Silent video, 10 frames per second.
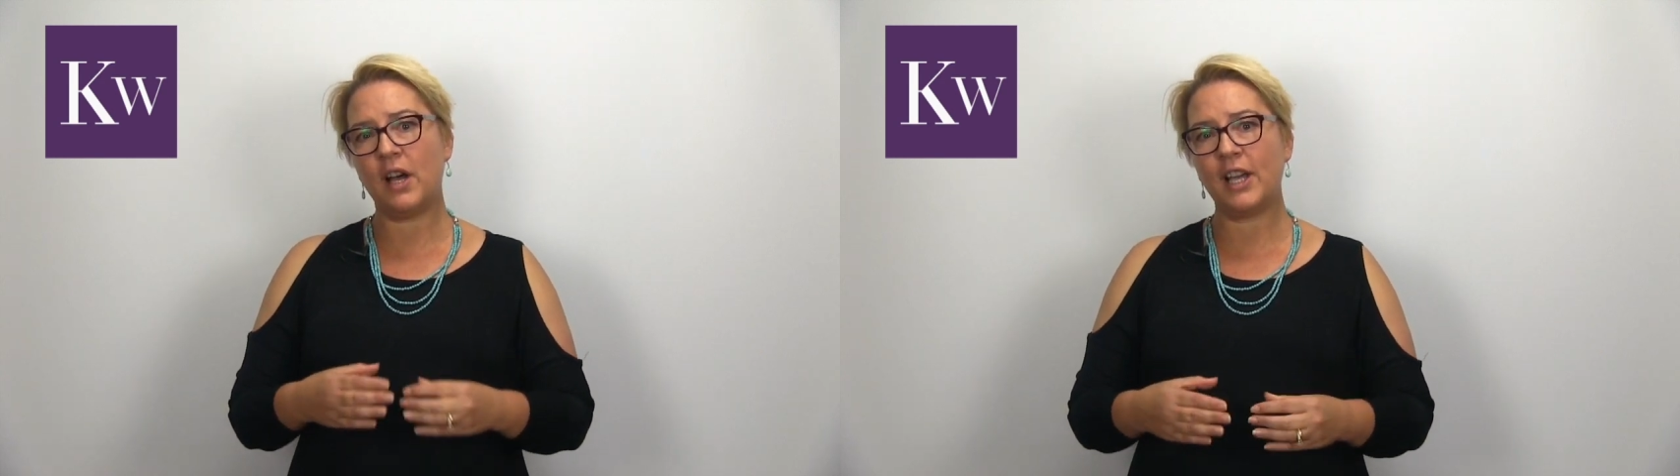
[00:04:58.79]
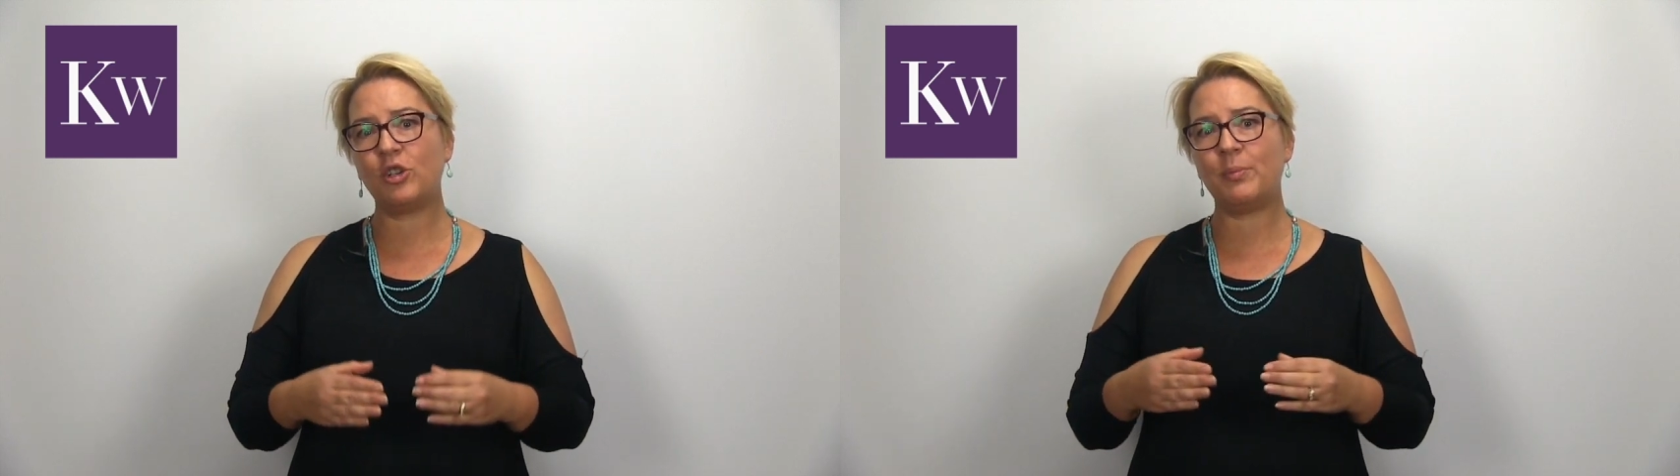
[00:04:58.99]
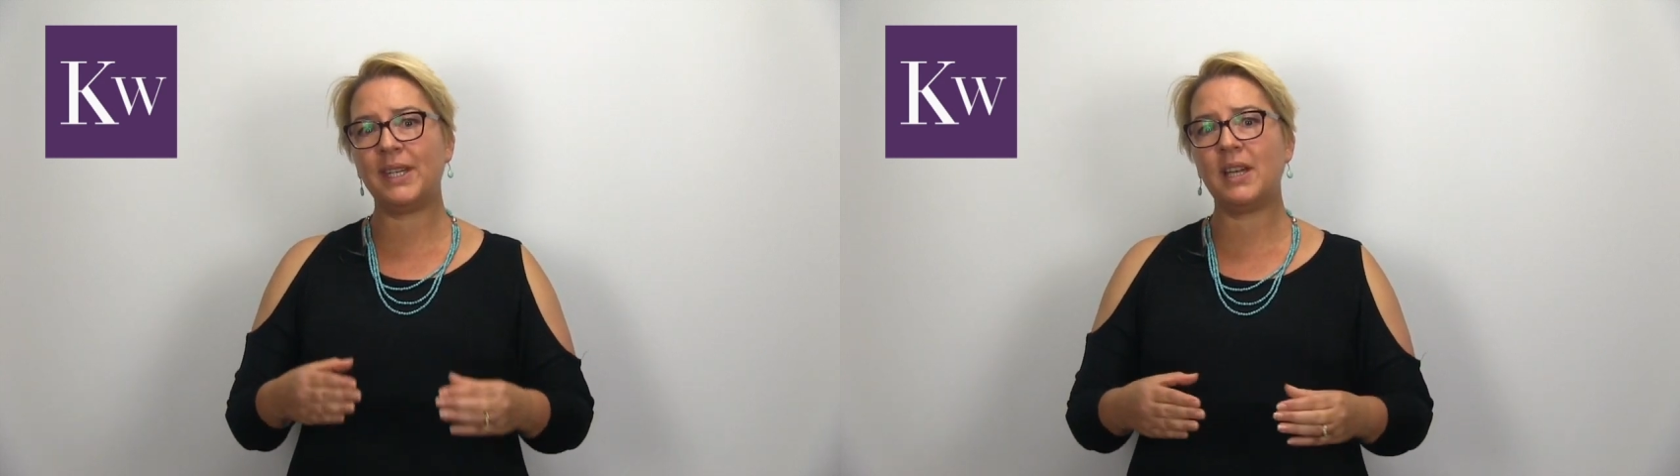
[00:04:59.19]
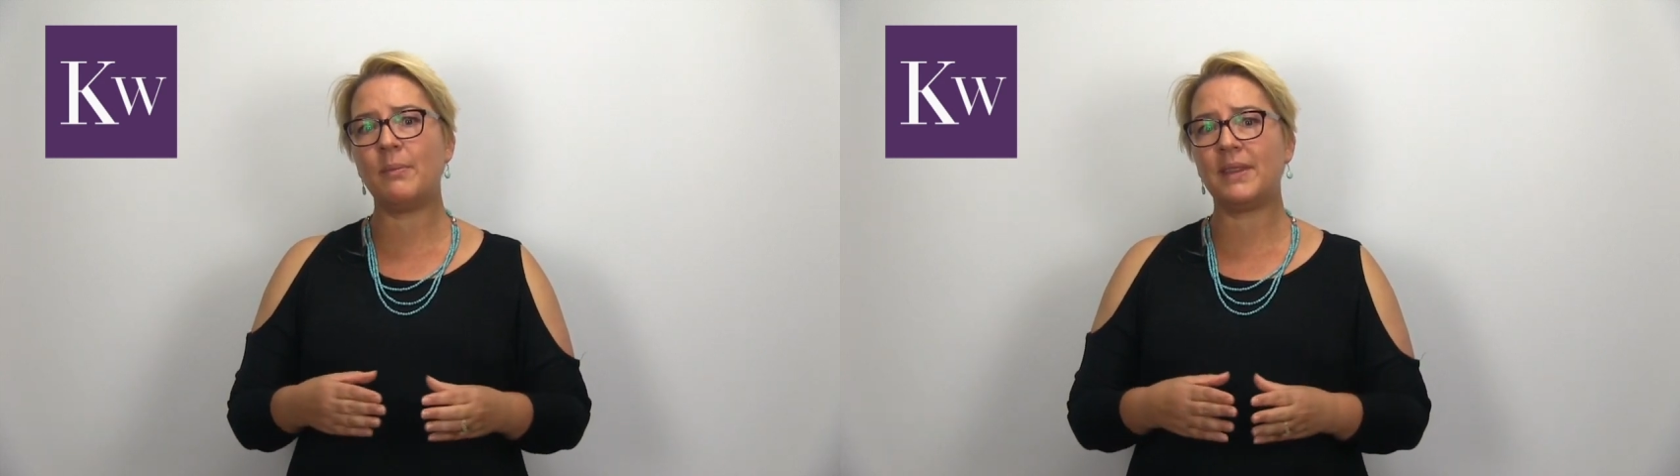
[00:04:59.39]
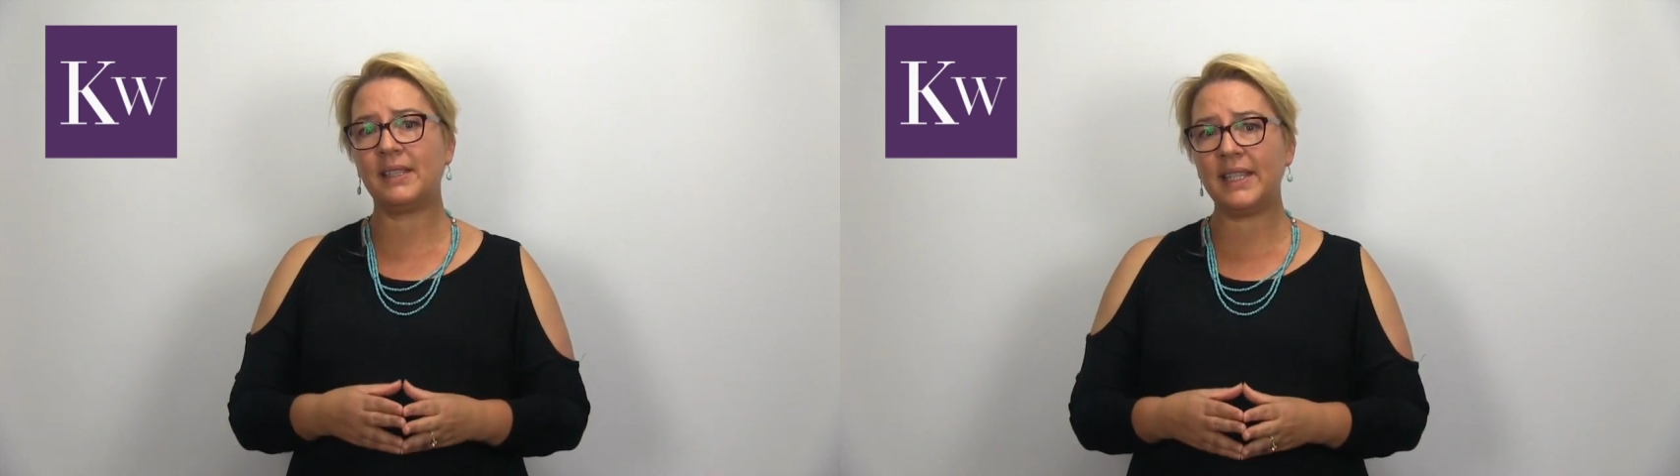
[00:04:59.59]
I could
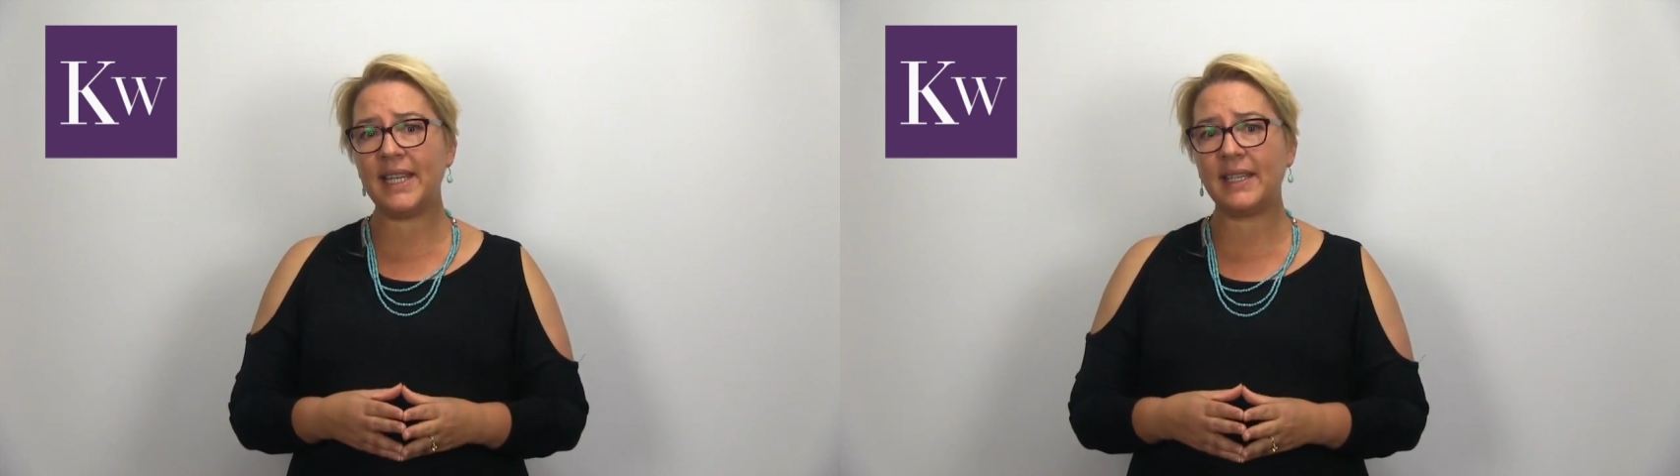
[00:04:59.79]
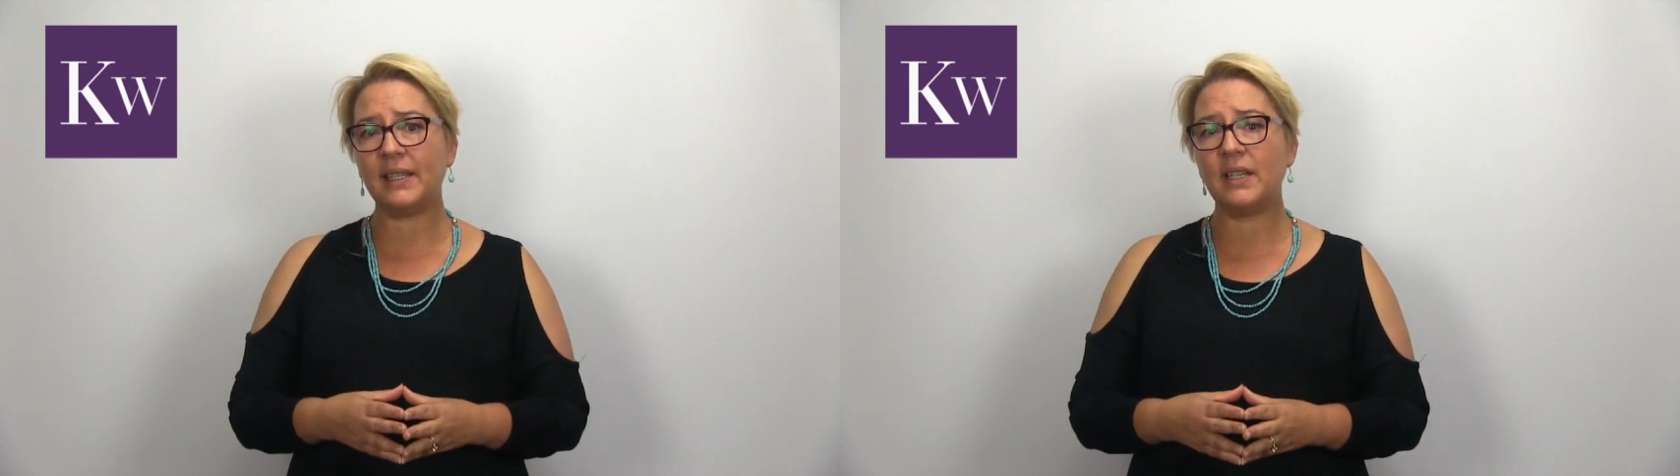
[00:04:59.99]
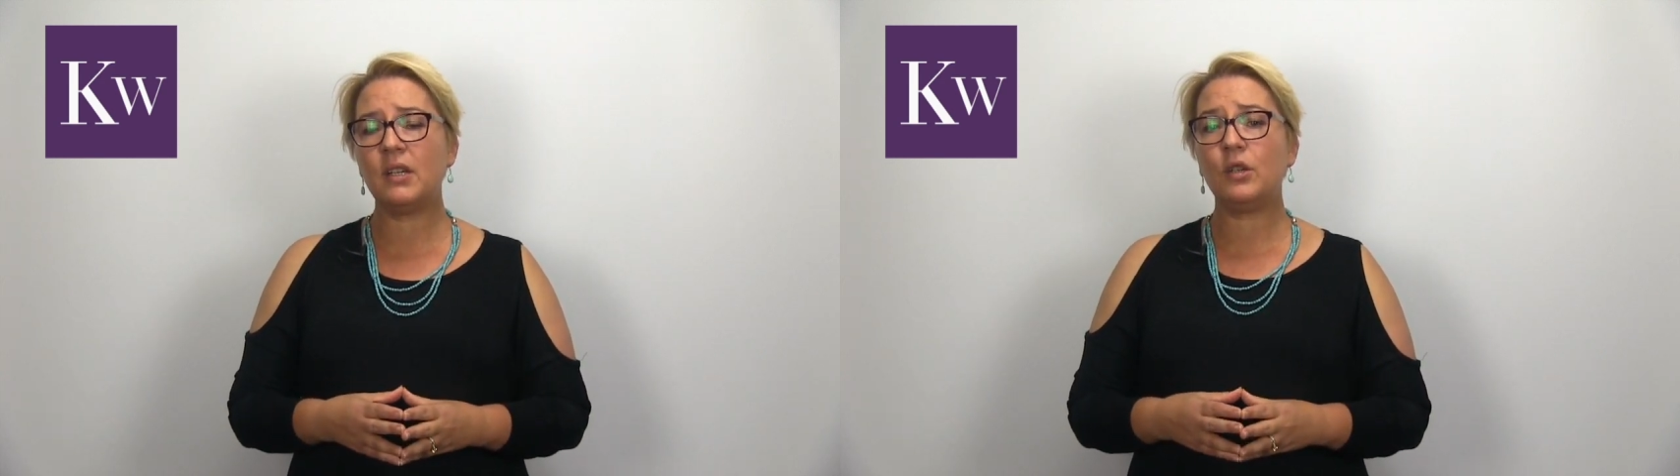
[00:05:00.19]
become the leader